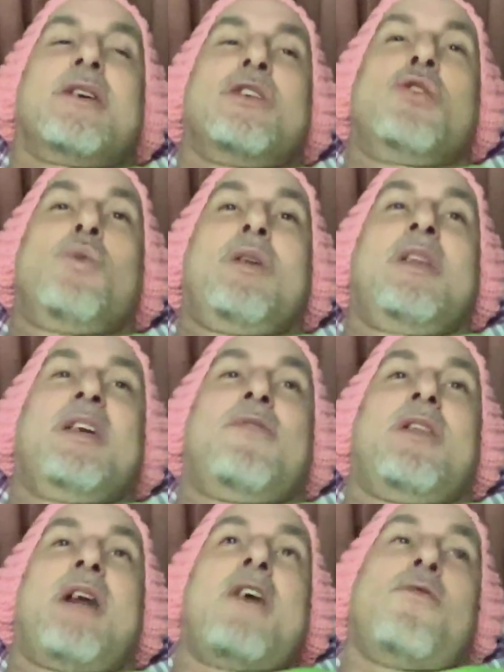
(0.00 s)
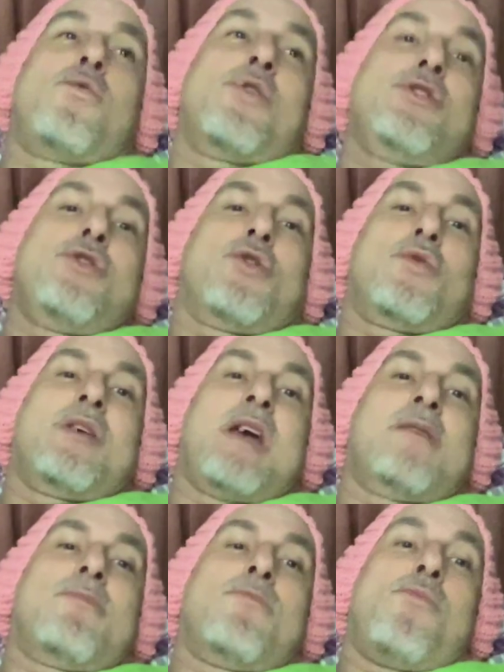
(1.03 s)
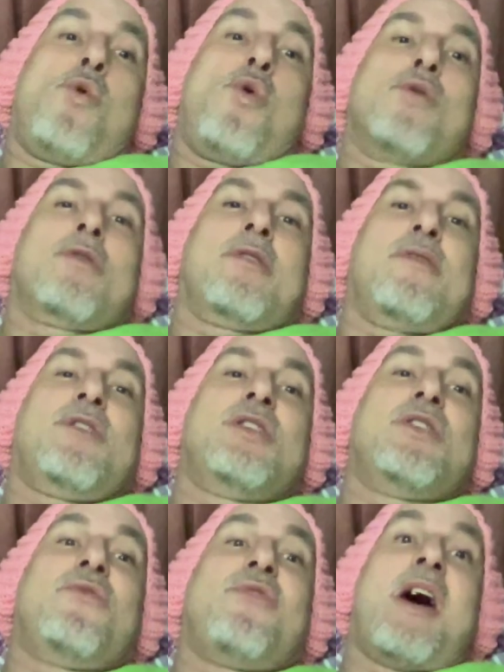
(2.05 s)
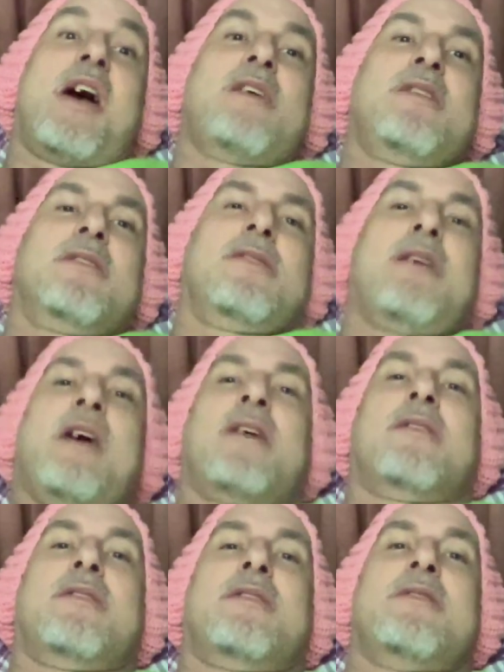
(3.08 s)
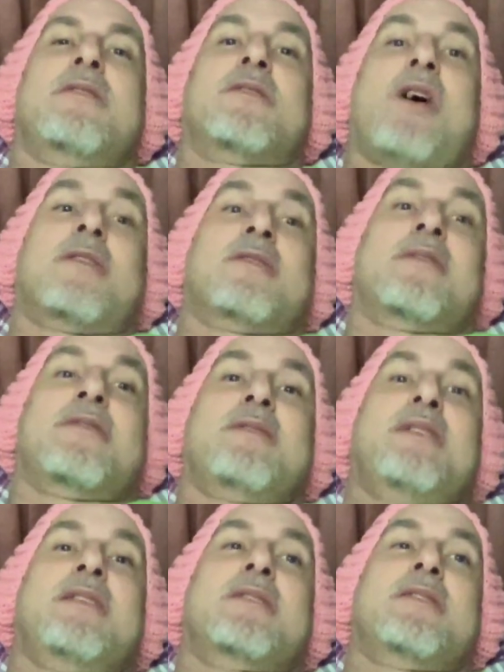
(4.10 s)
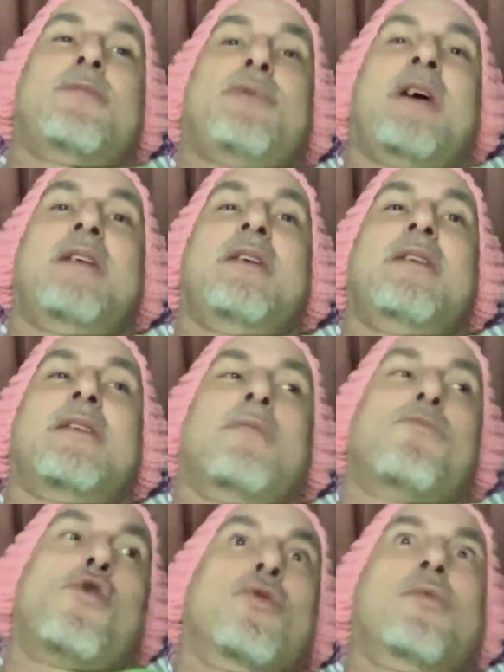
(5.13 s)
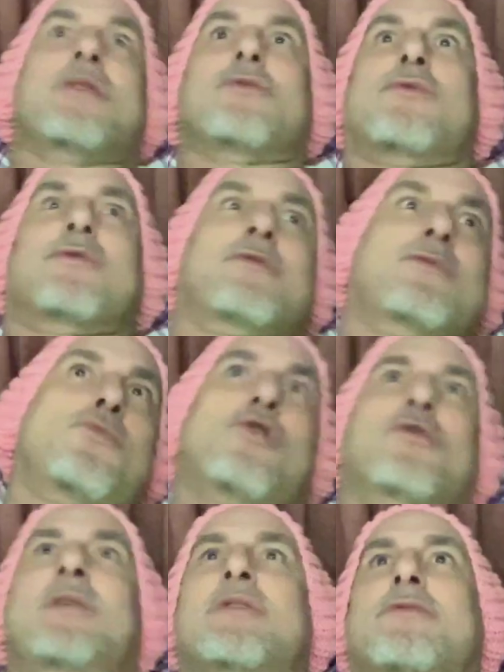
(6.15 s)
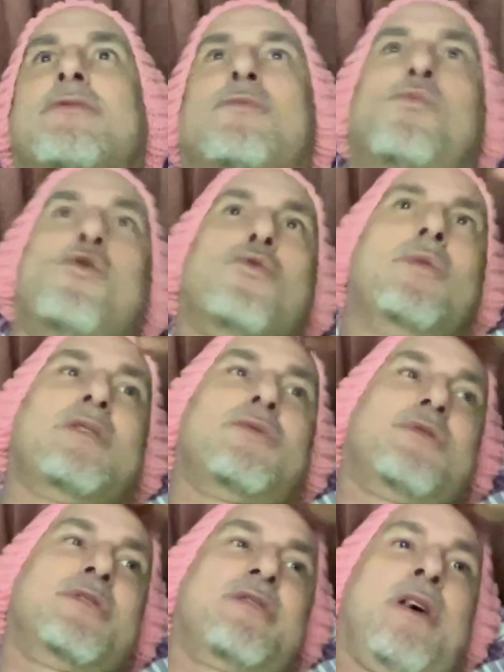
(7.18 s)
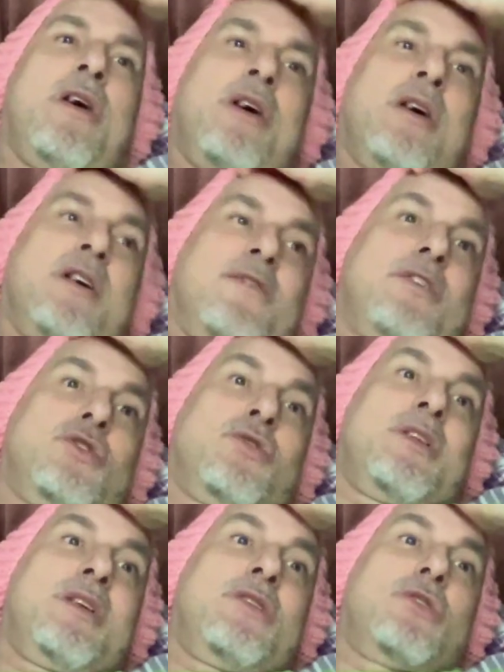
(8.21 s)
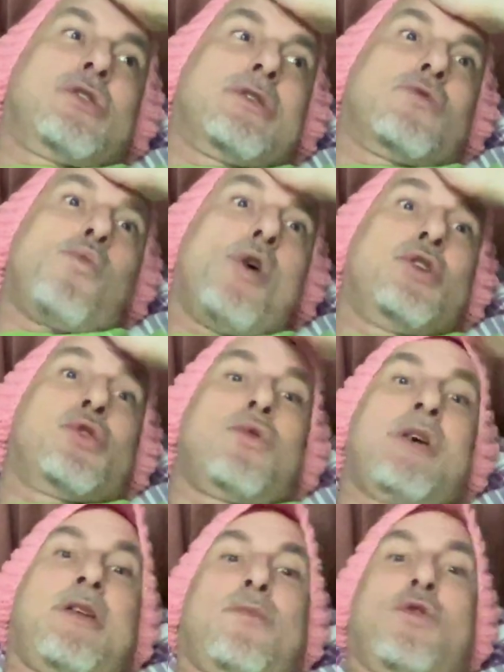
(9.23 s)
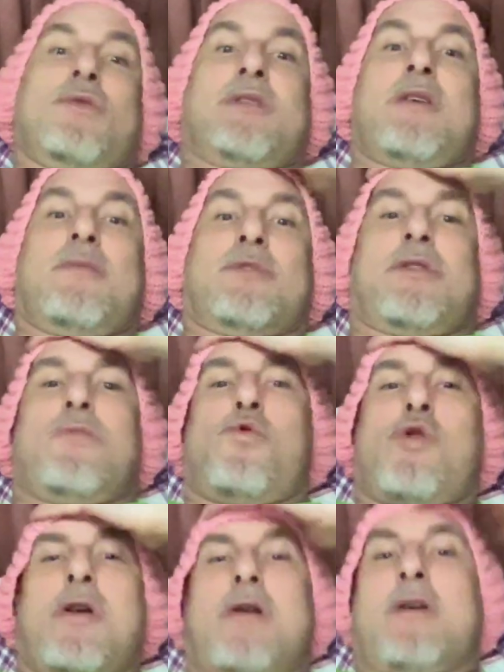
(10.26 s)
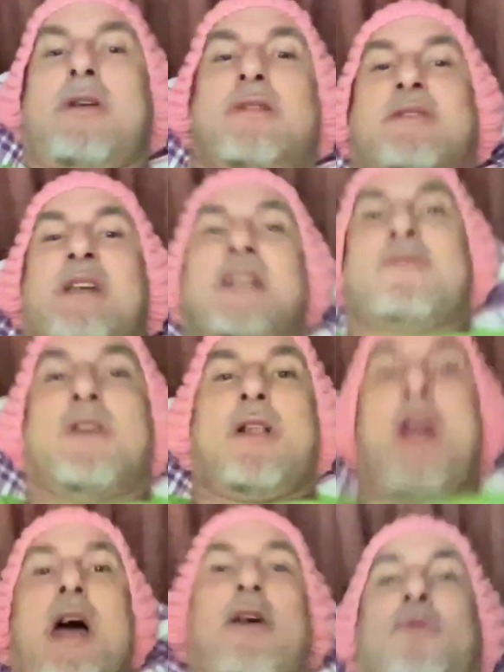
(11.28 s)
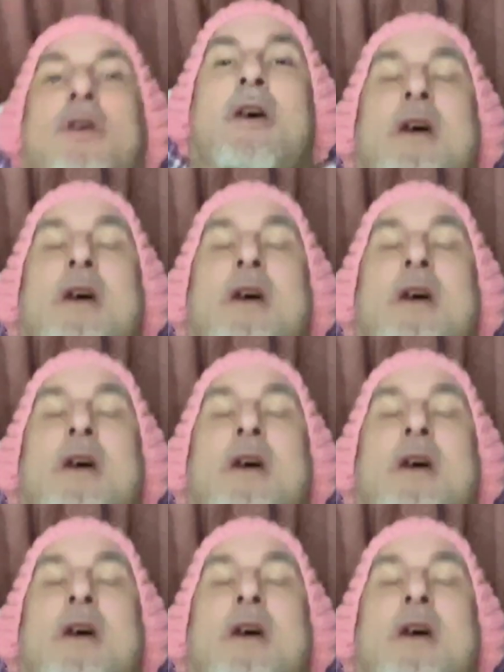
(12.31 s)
You will live a life where you create more of the divide and the toxicity to the planet and more resources, more resources, more resource. Eventually, there's just one tree in a museum somewhere and it's not even alive.